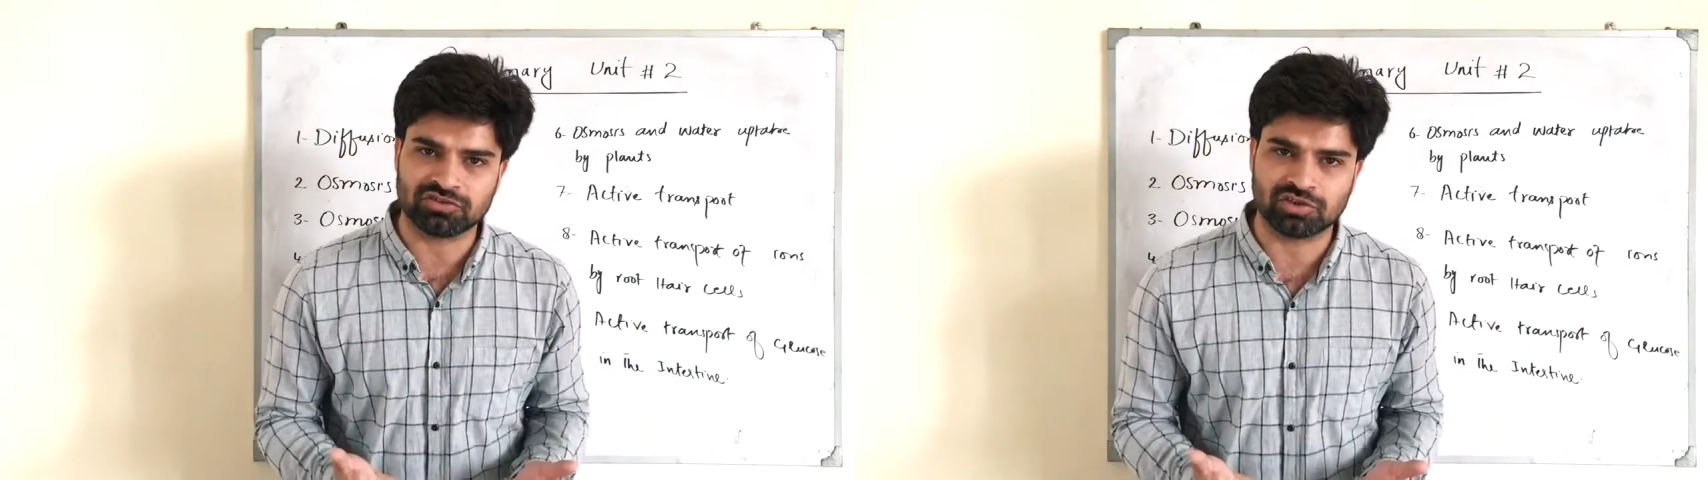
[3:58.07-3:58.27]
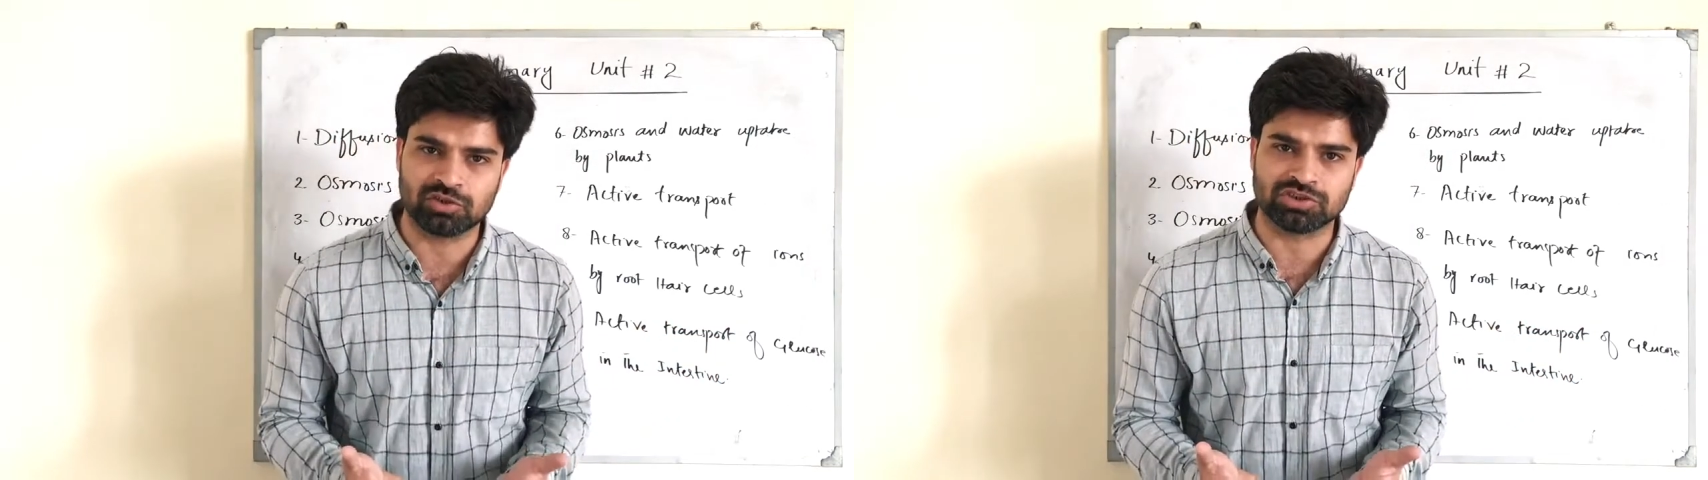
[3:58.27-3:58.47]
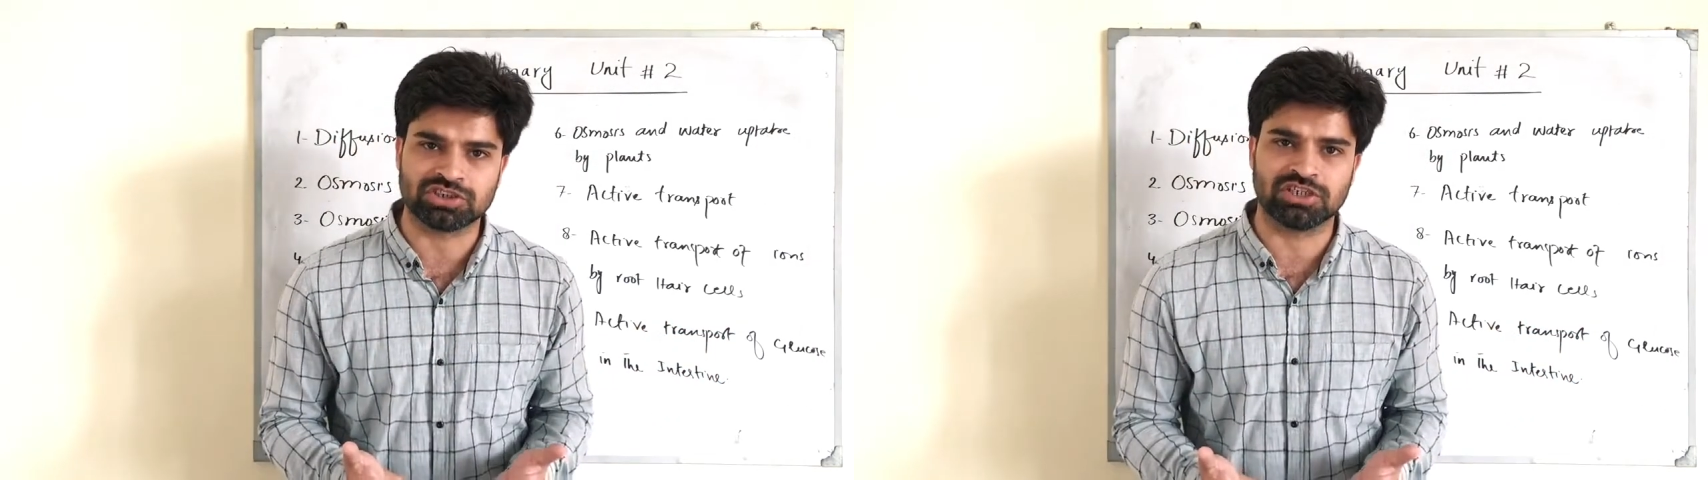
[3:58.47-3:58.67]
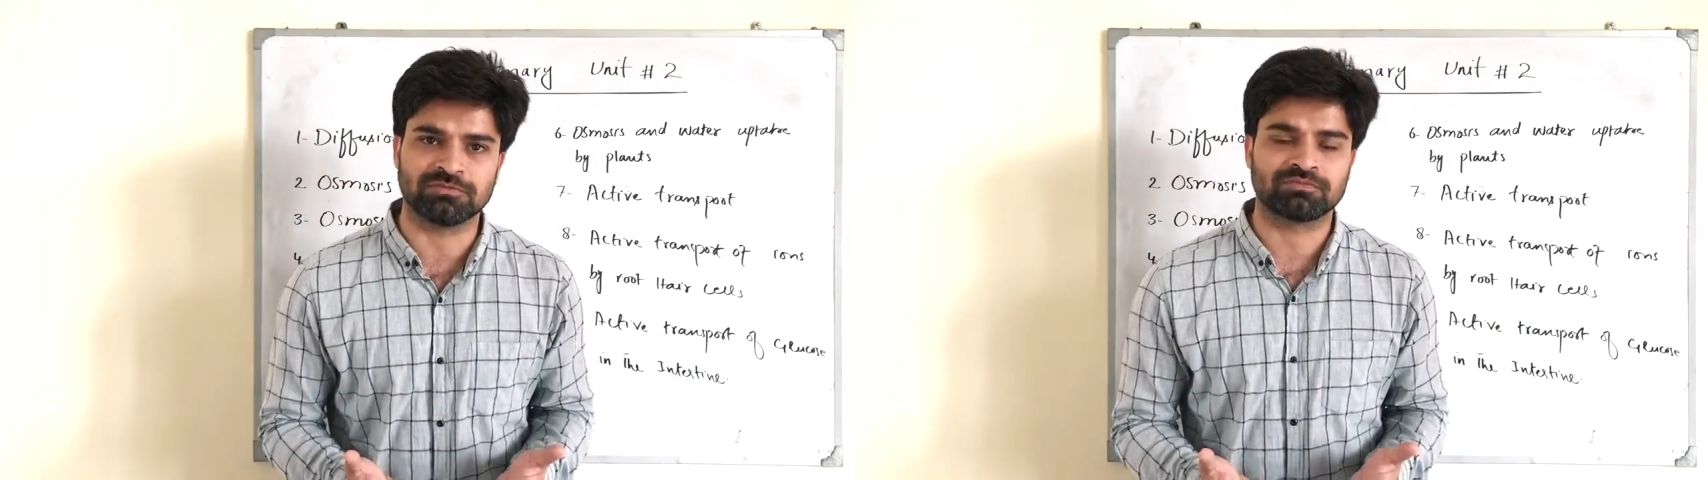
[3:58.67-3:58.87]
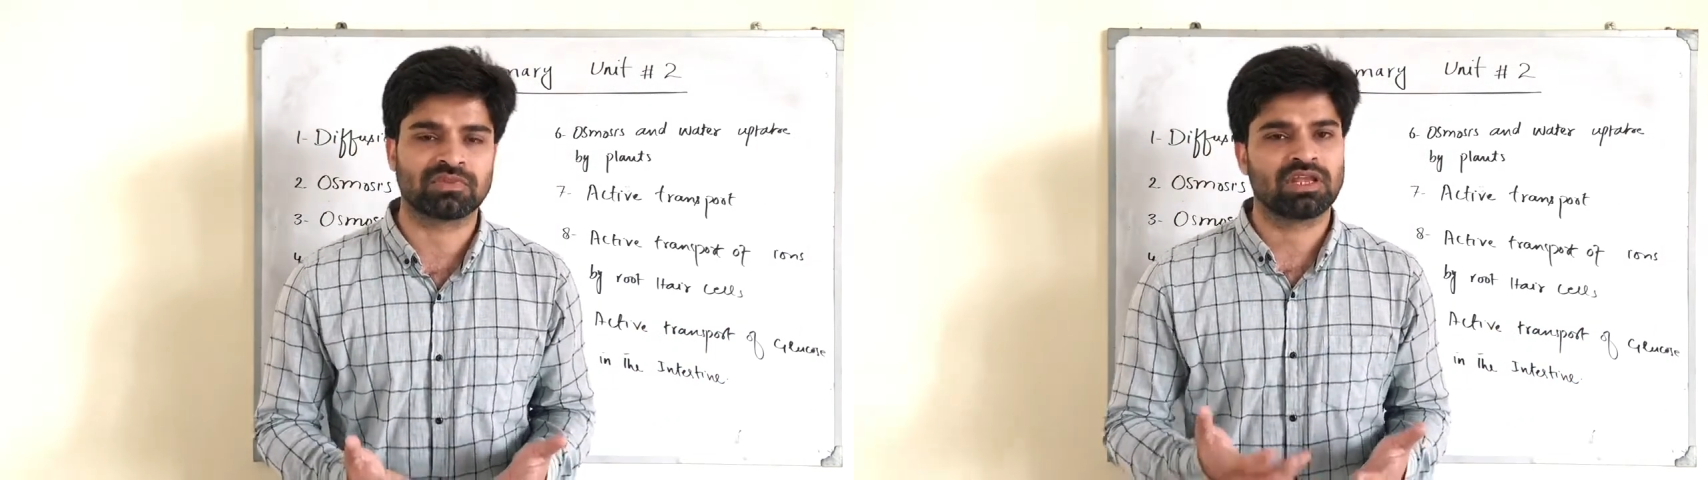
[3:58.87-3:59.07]

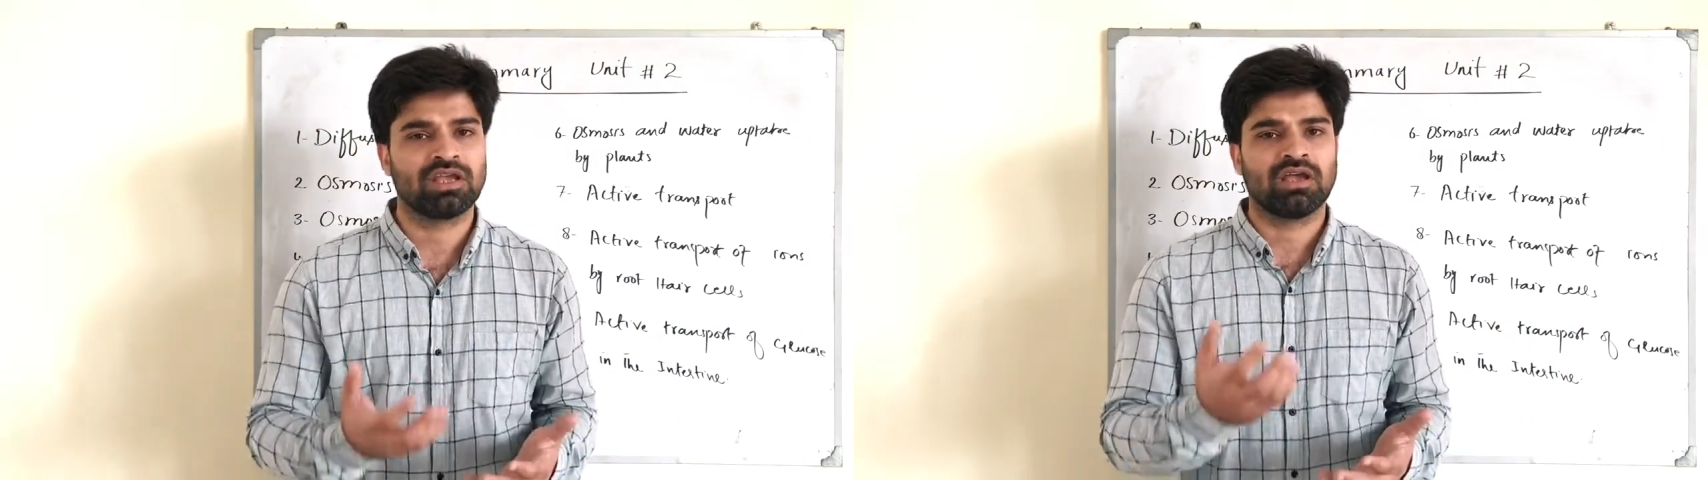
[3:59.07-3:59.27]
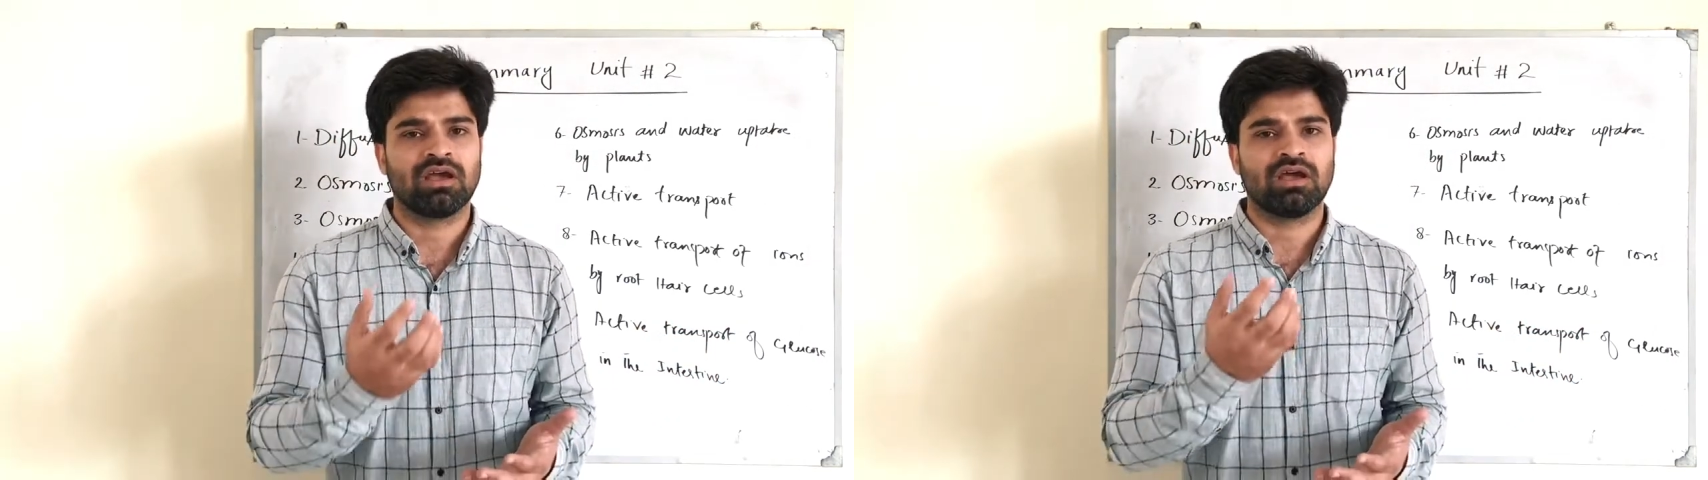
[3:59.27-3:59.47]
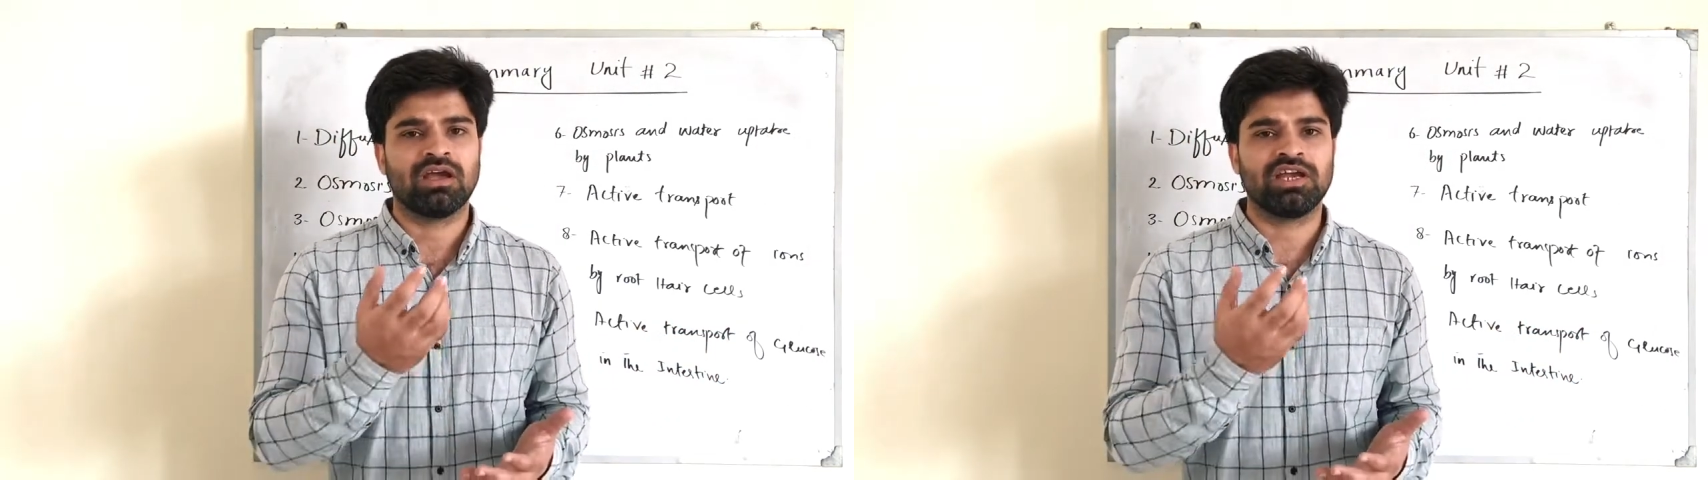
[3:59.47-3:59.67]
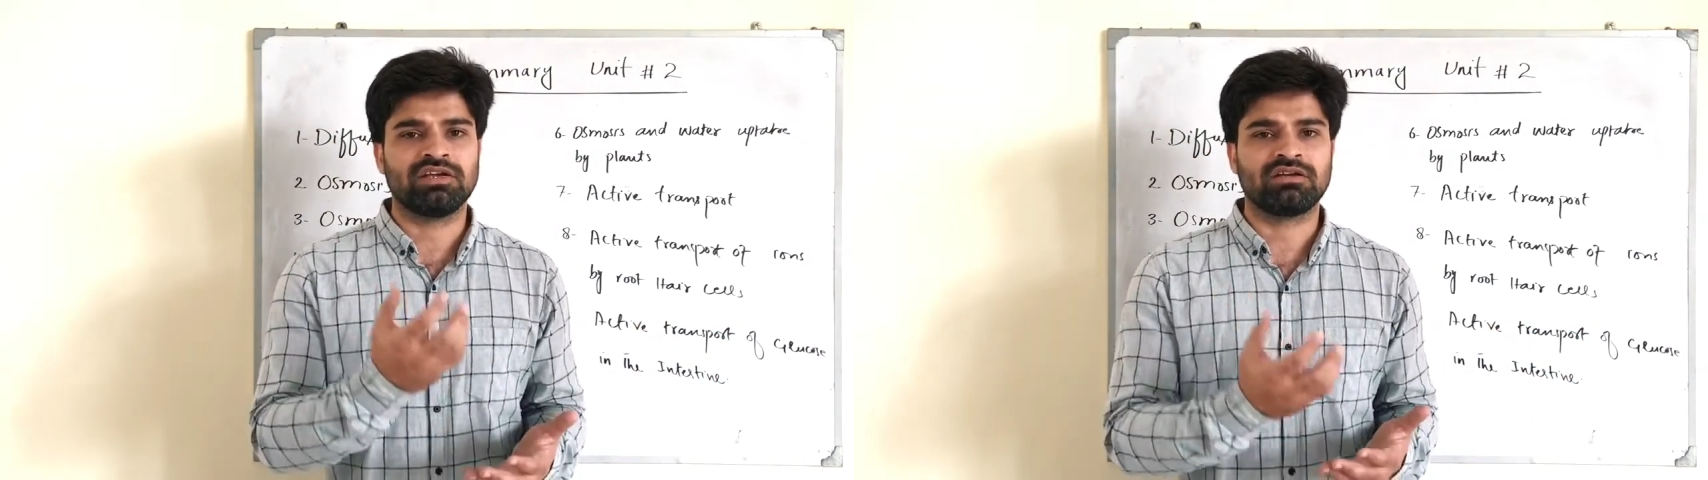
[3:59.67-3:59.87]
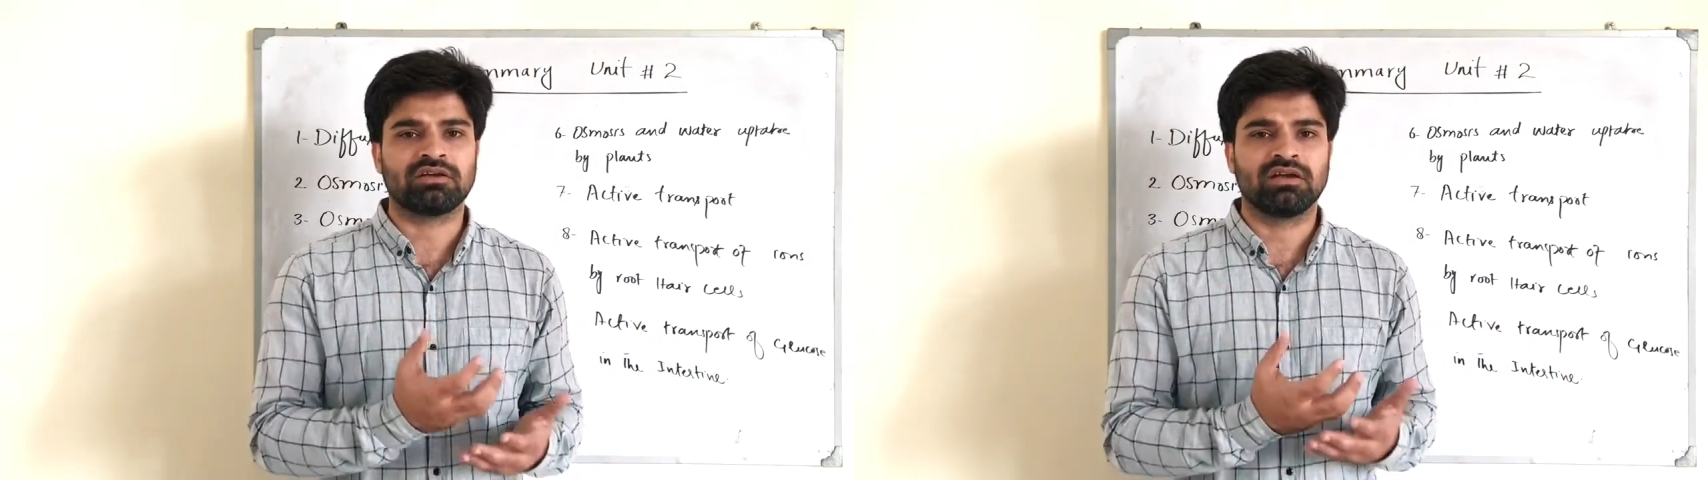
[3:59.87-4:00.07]
solution, it